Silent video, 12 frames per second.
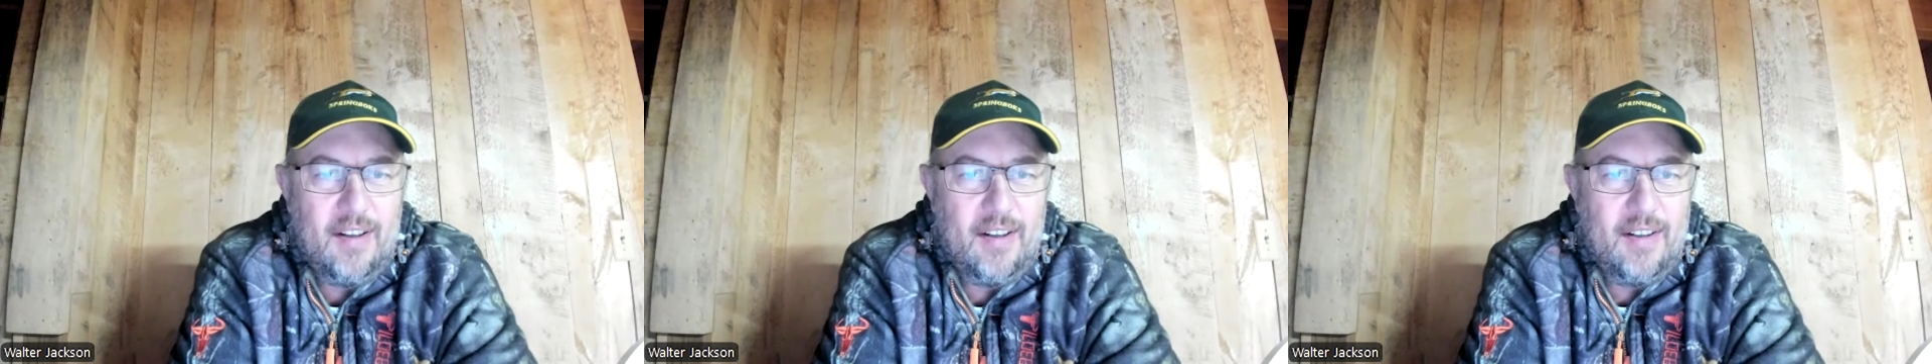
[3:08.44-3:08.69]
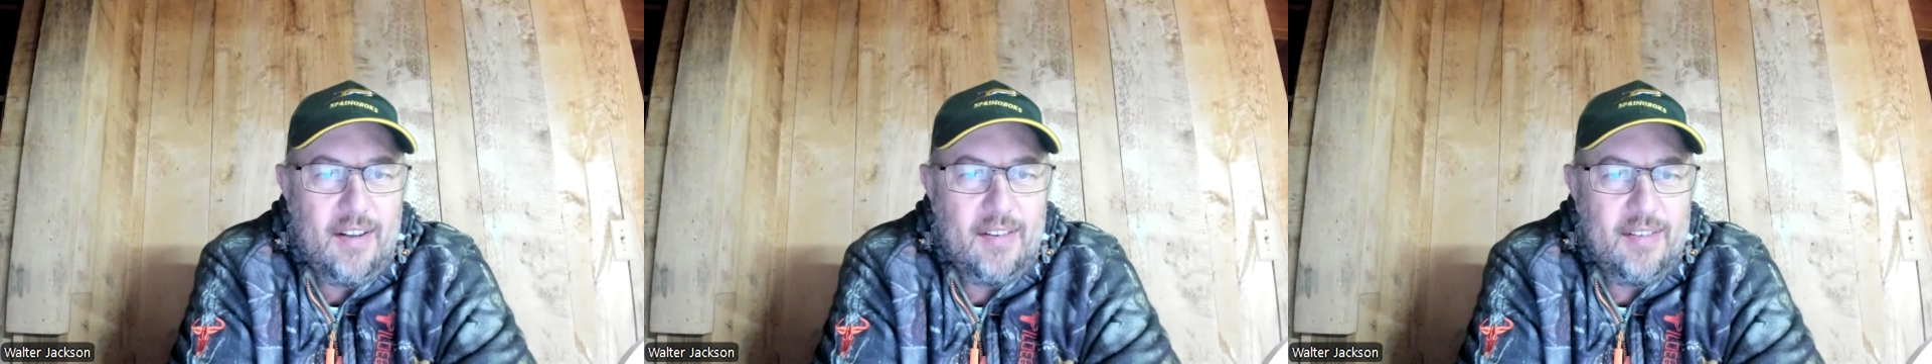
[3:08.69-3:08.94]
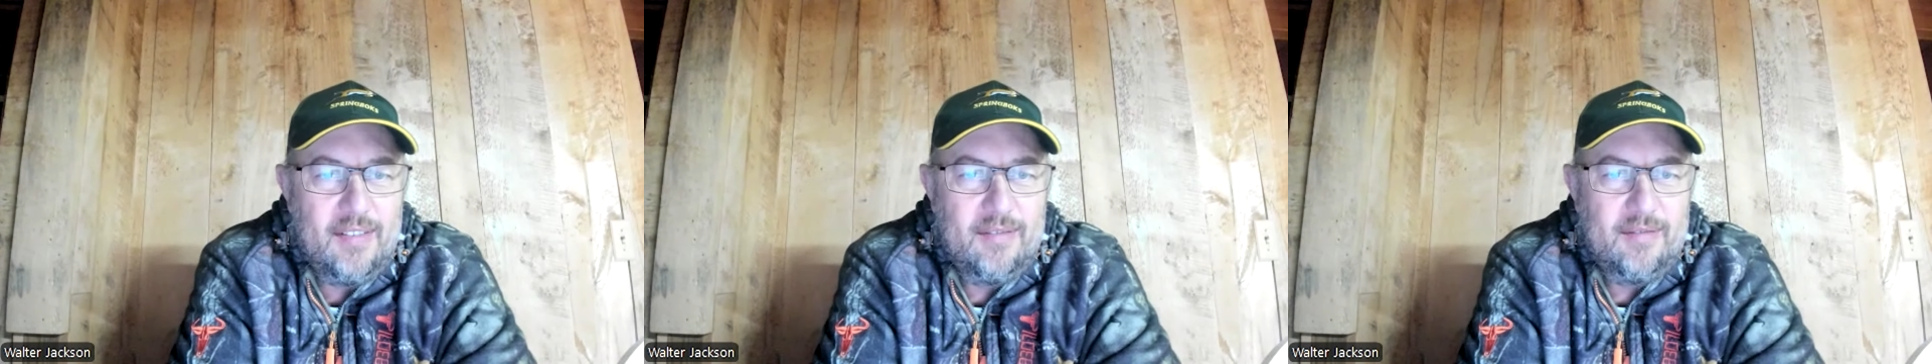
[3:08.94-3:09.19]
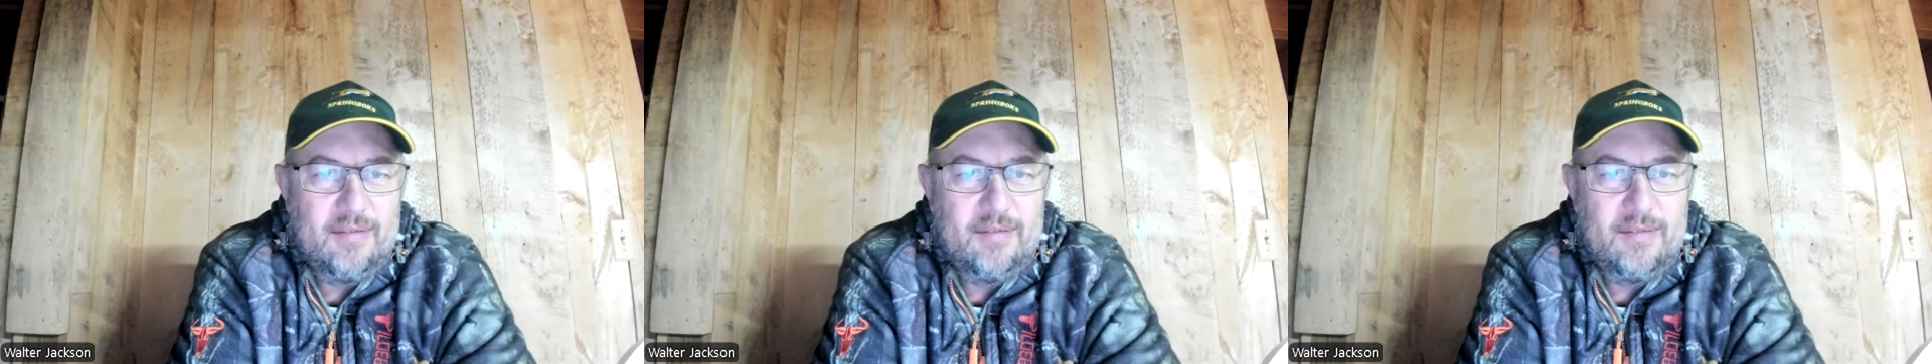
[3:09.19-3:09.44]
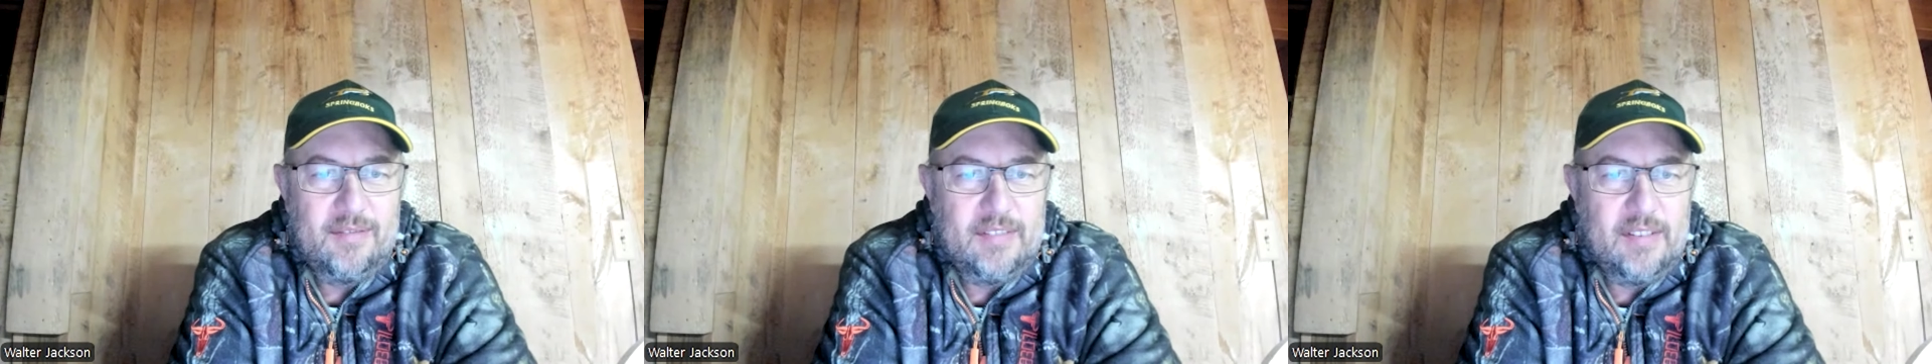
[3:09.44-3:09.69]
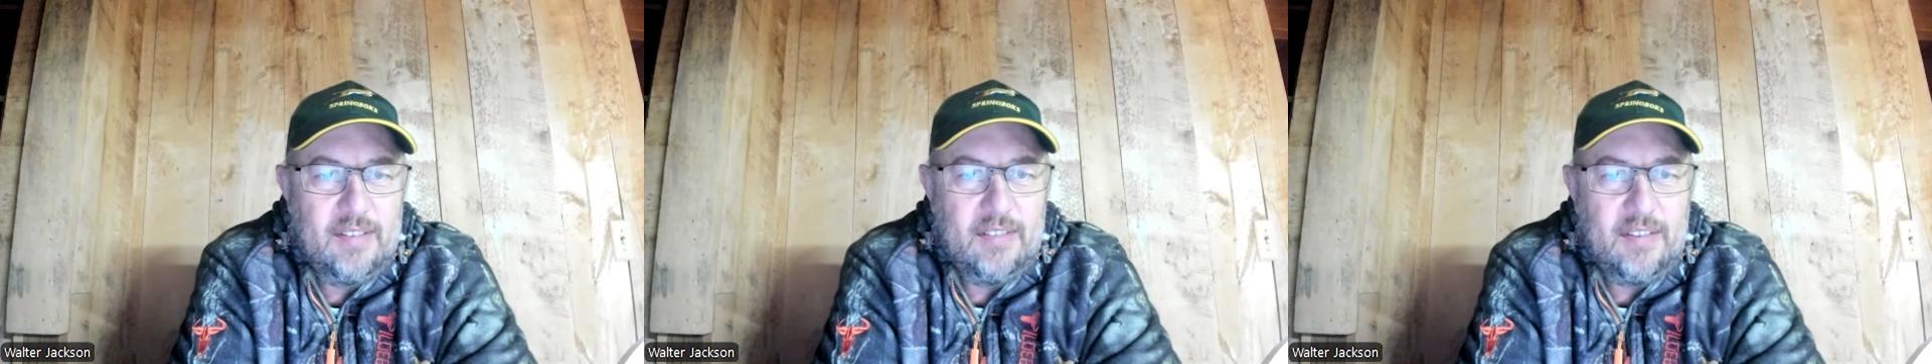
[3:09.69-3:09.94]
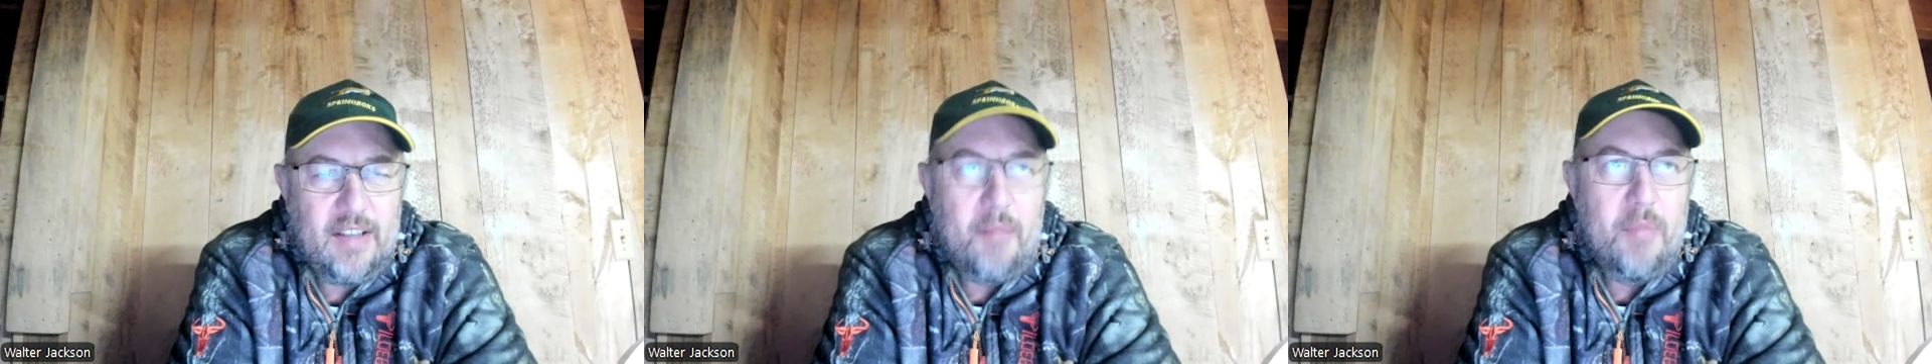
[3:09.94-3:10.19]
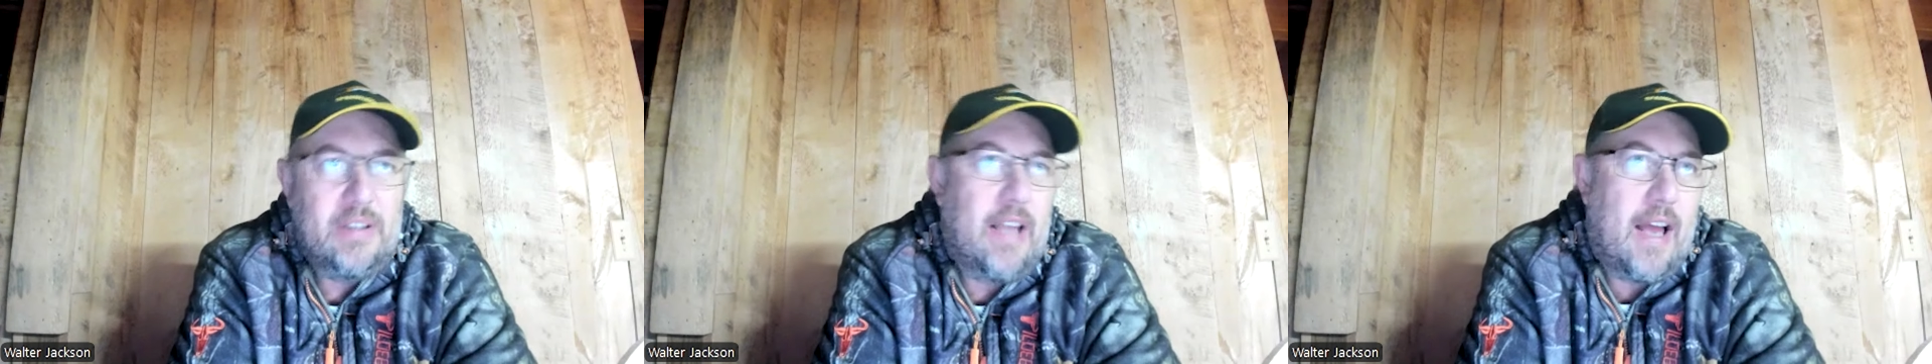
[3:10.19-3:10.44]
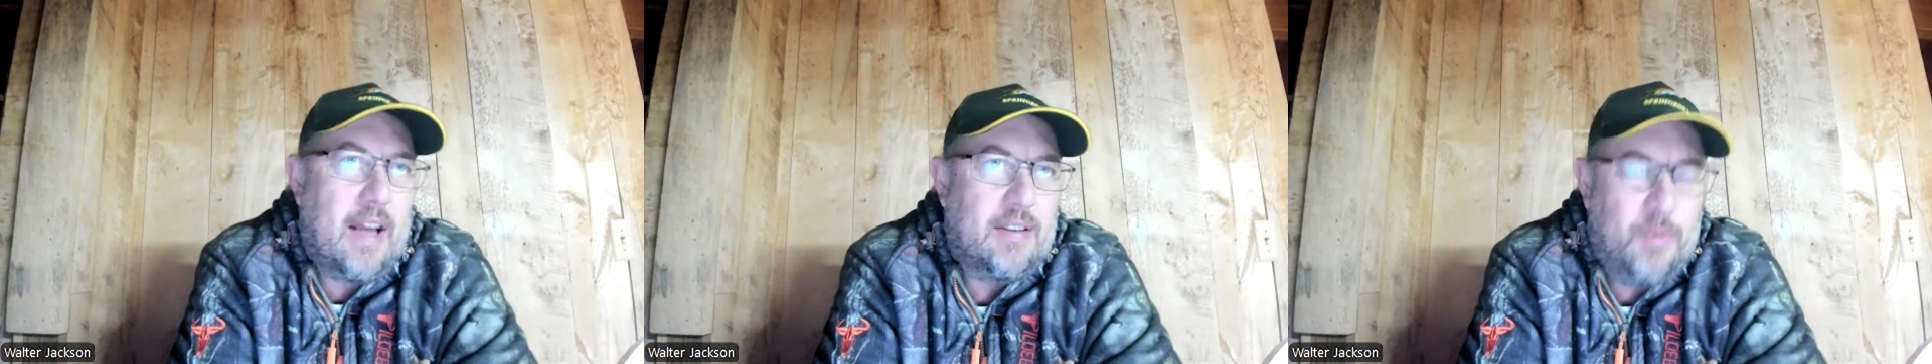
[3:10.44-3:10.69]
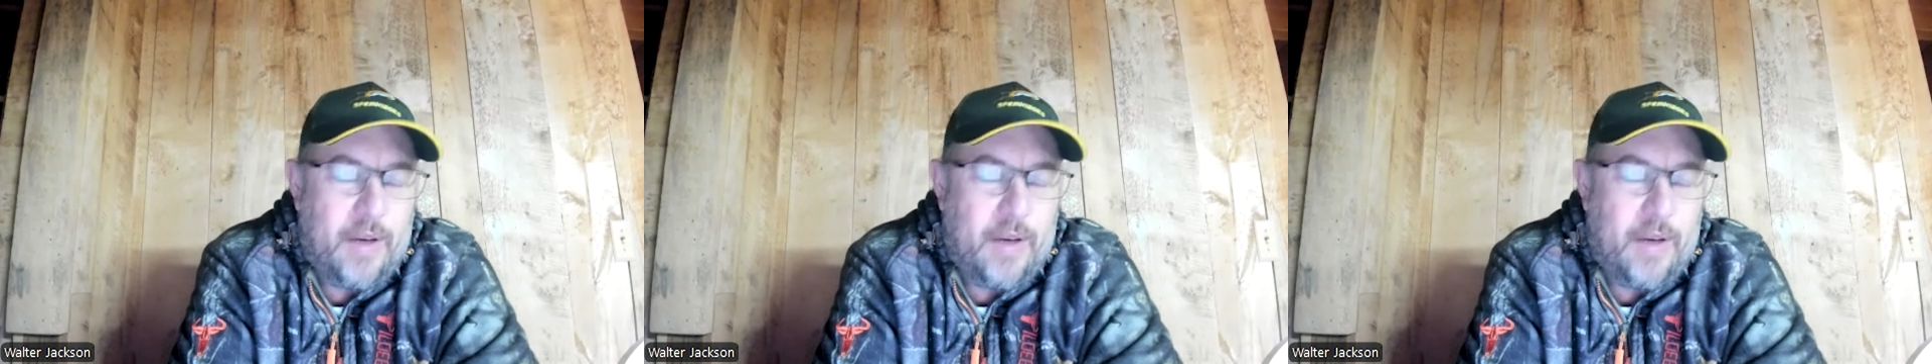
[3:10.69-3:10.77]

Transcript: Uh, they missed last week,